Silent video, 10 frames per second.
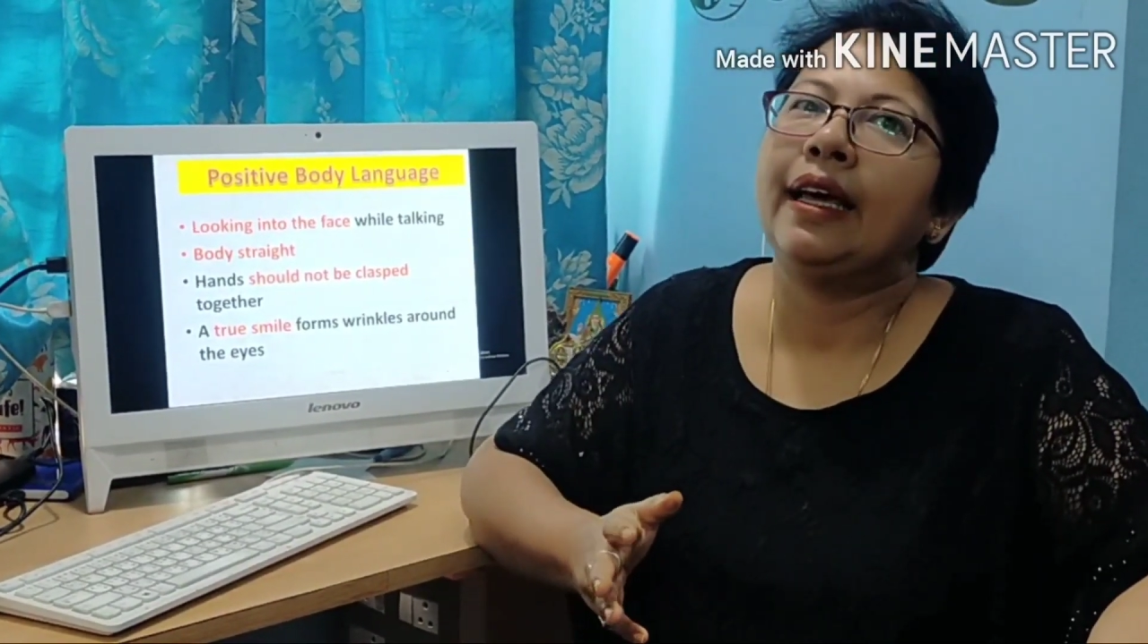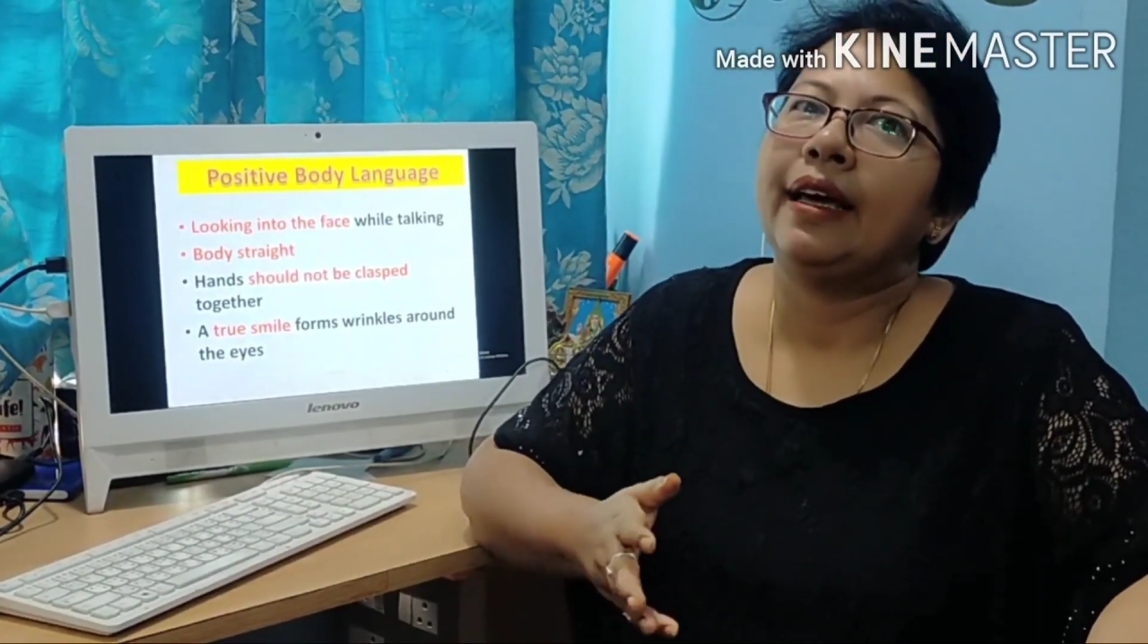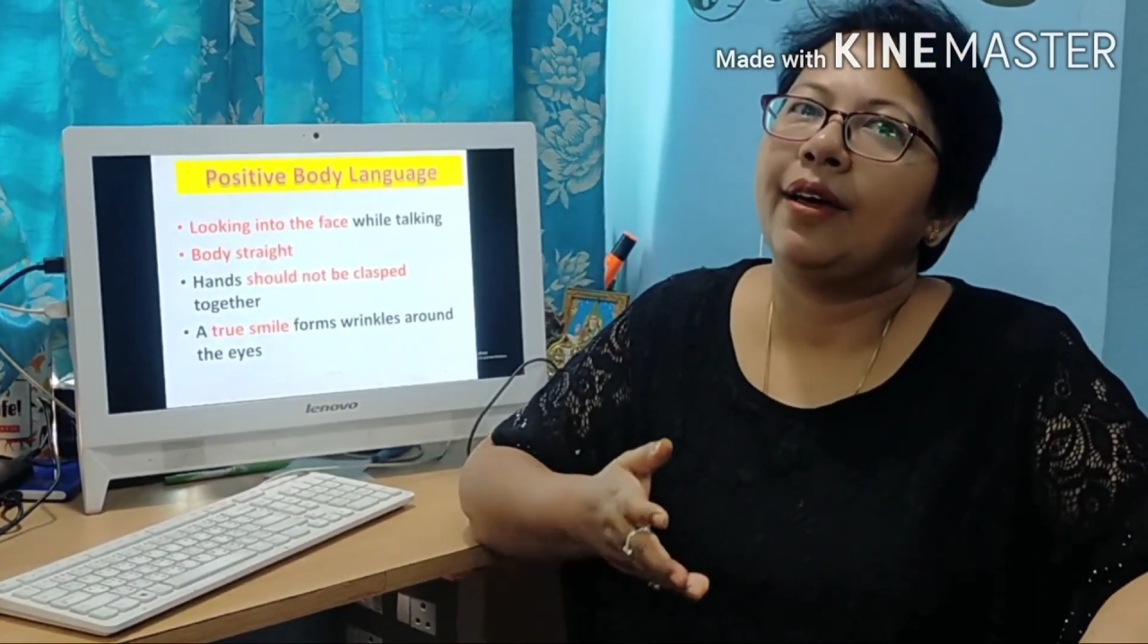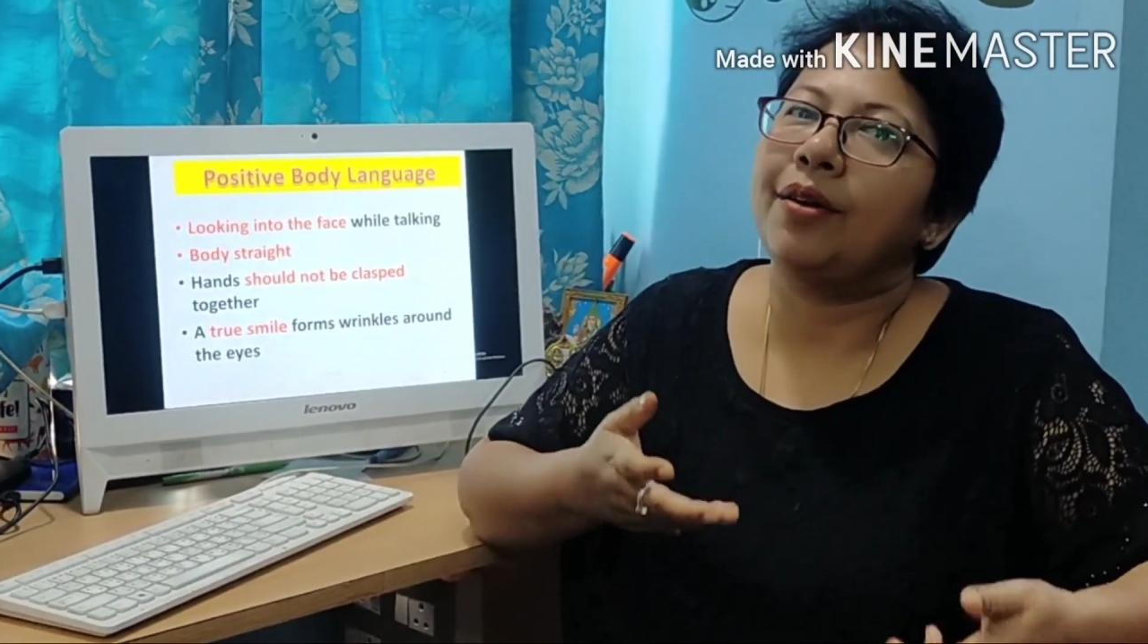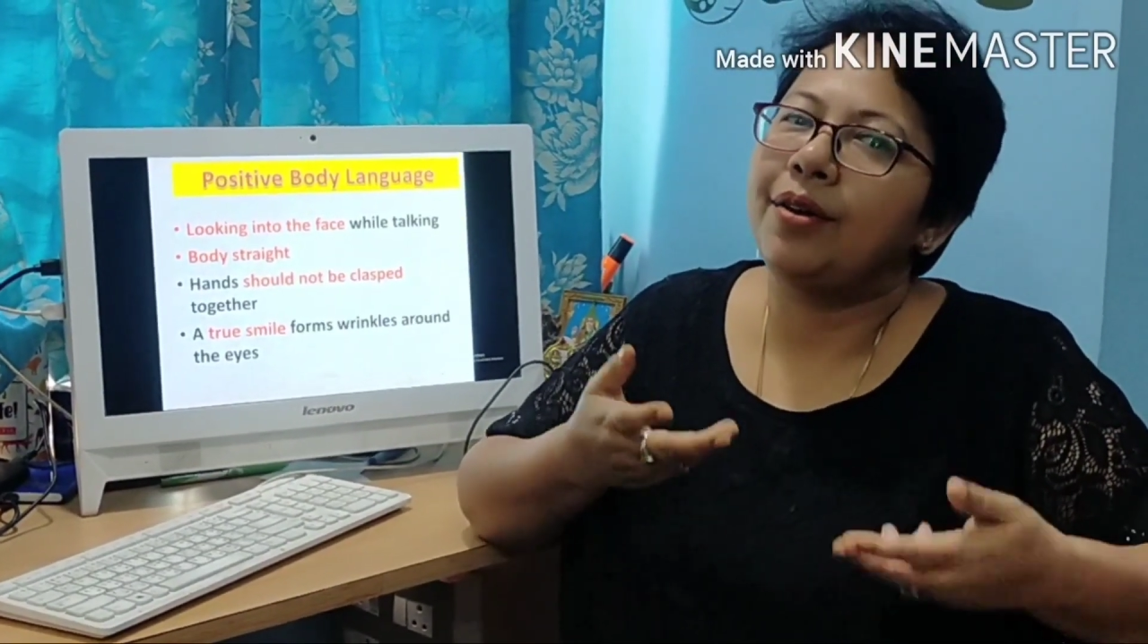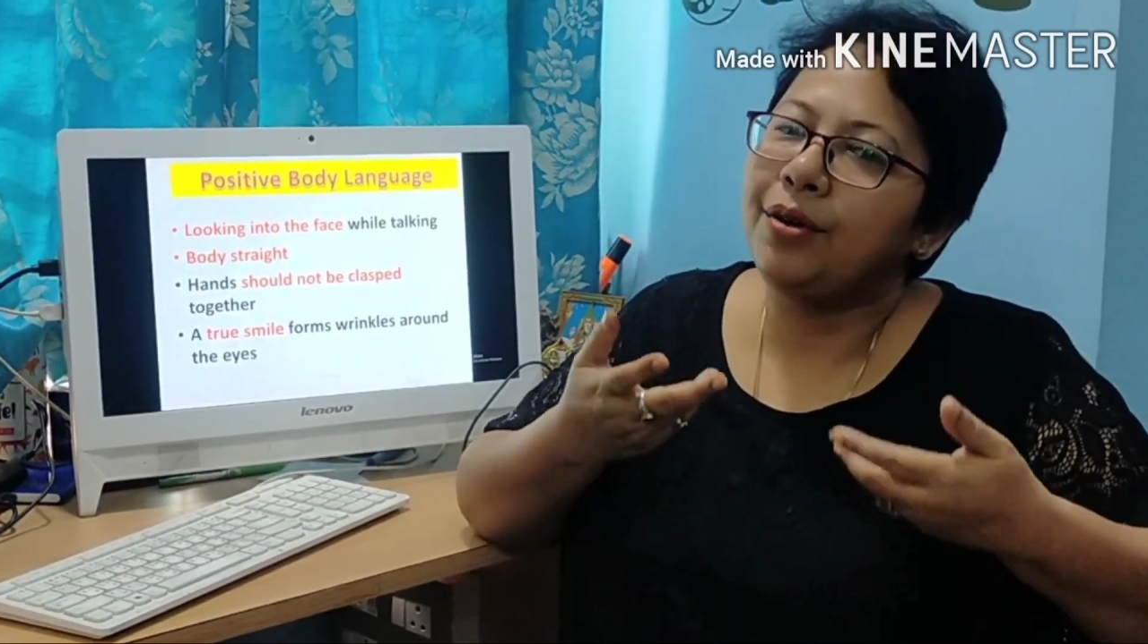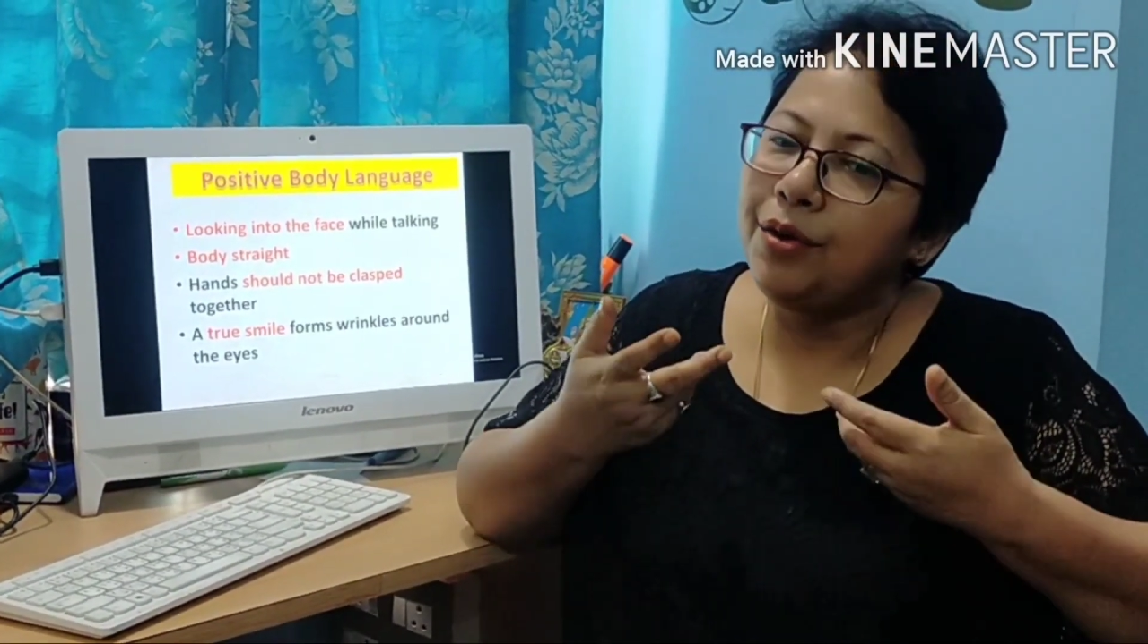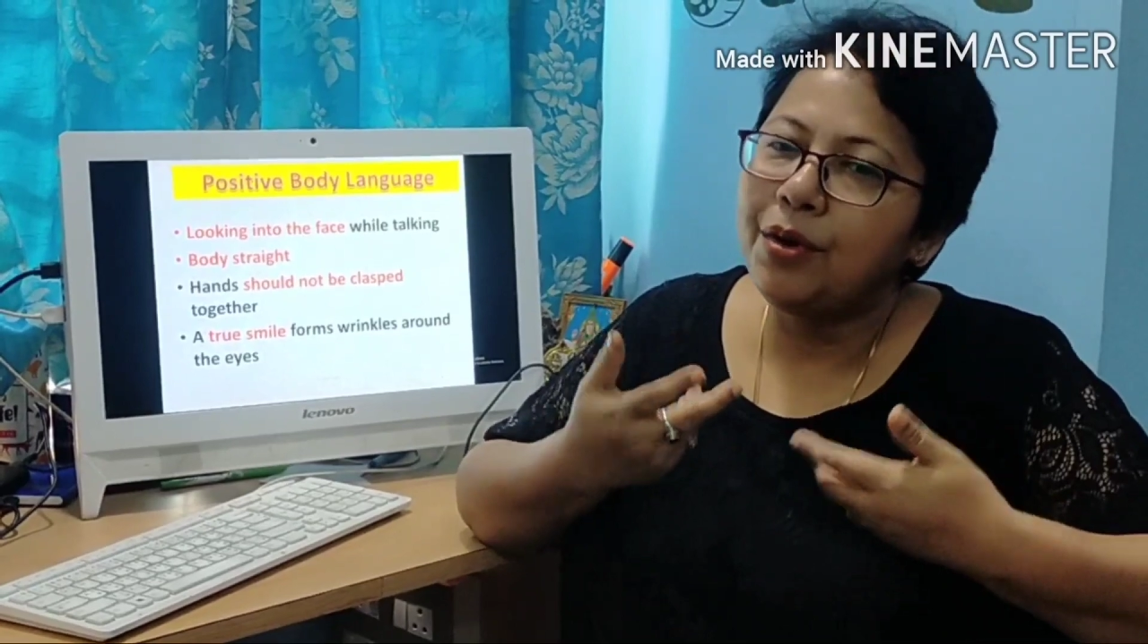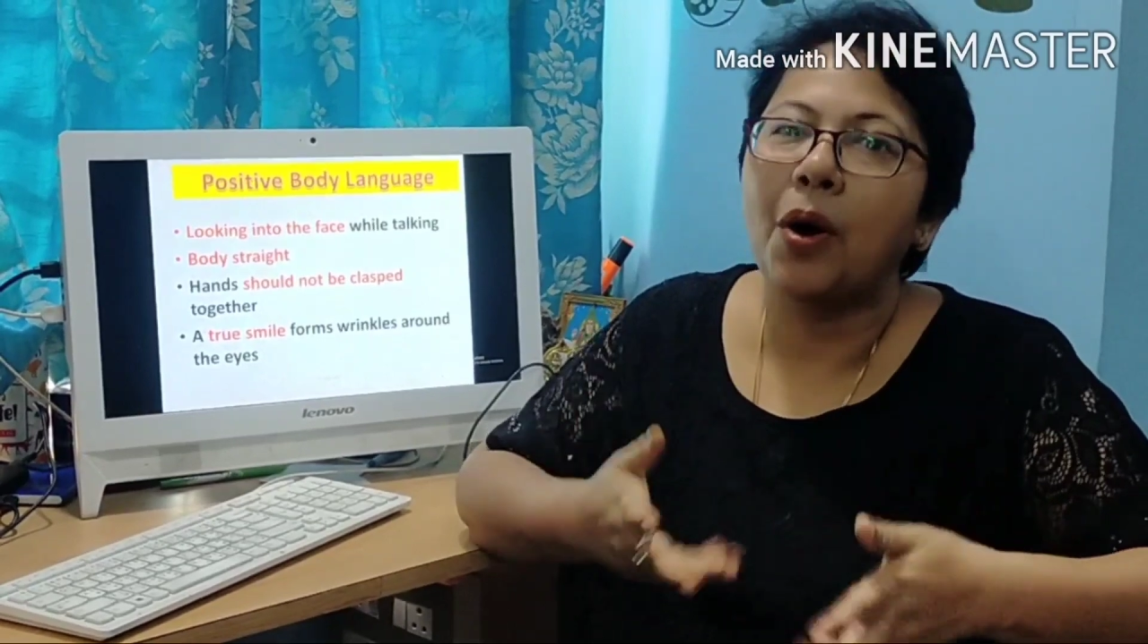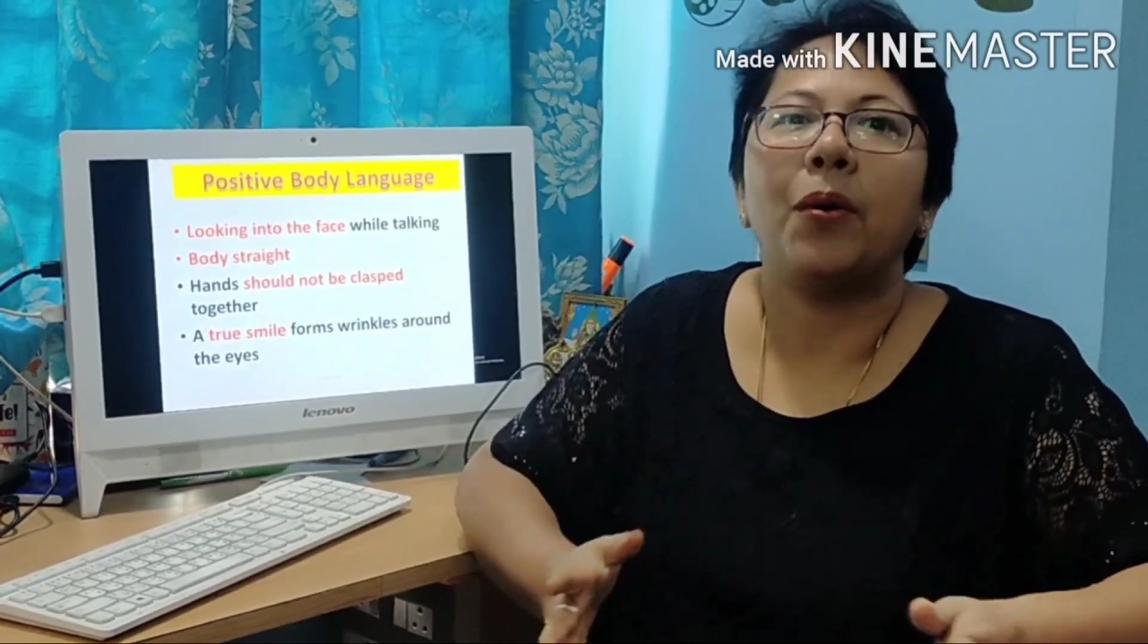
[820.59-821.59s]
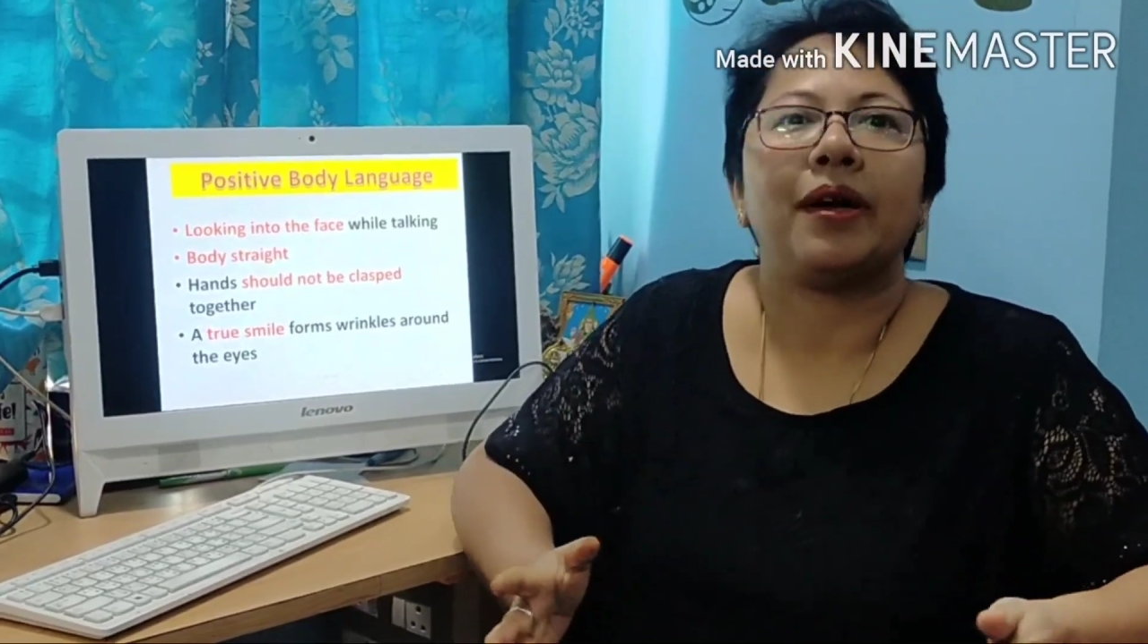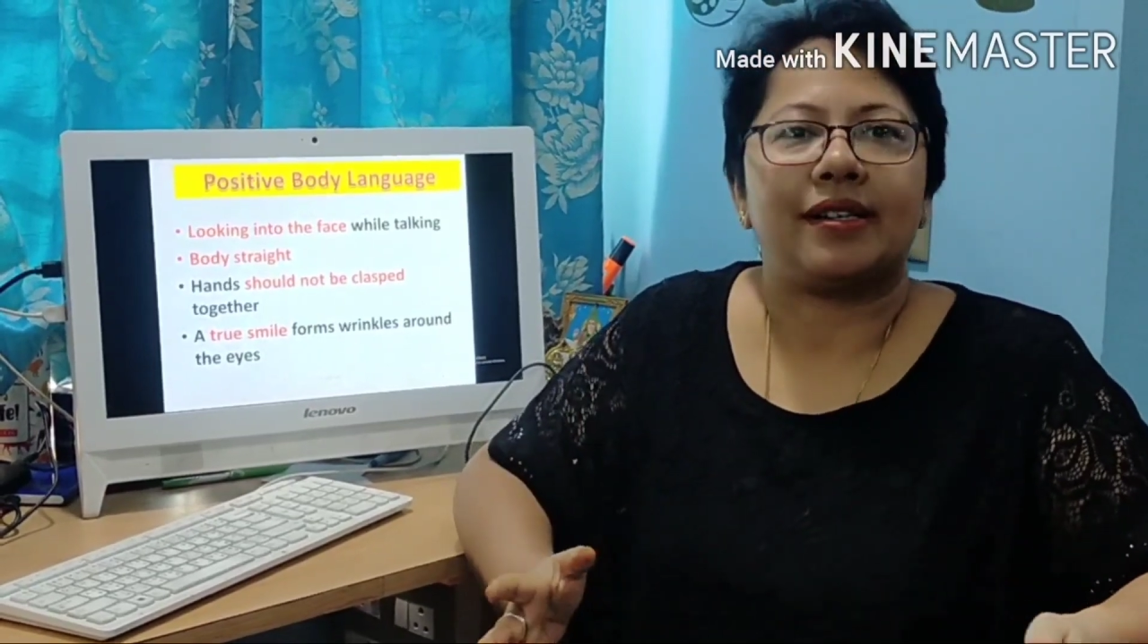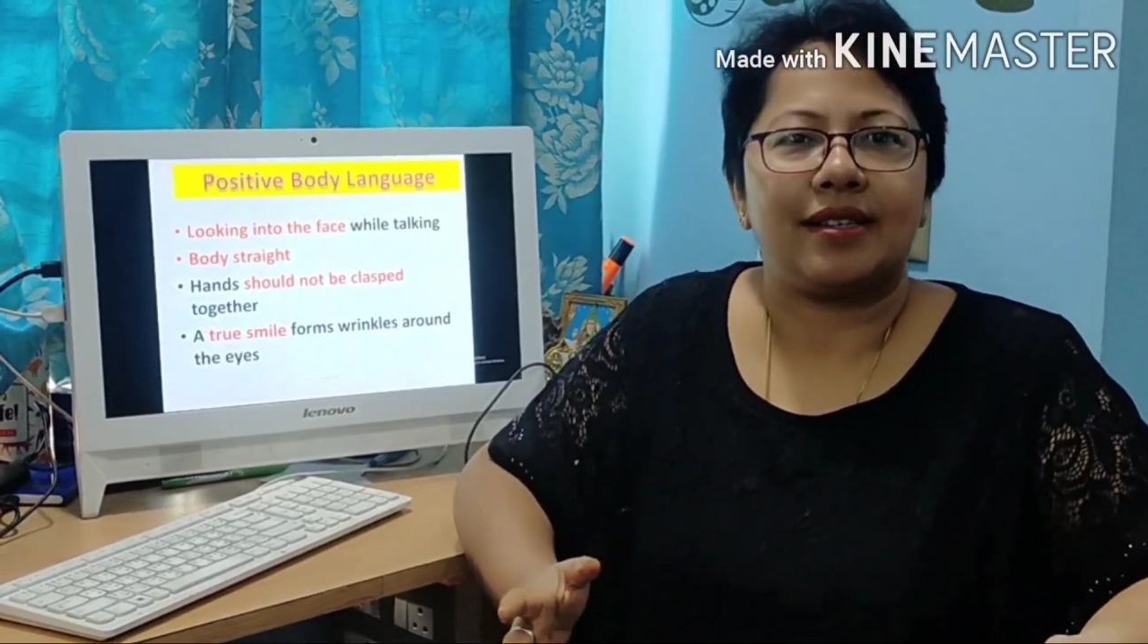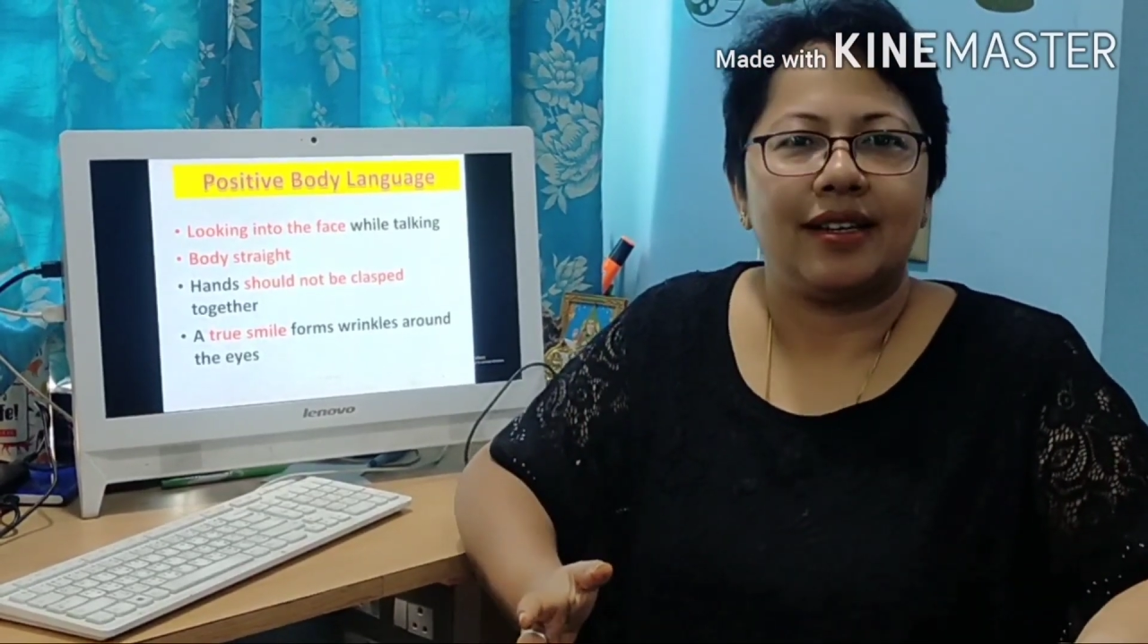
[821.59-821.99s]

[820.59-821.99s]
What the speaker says: you know it.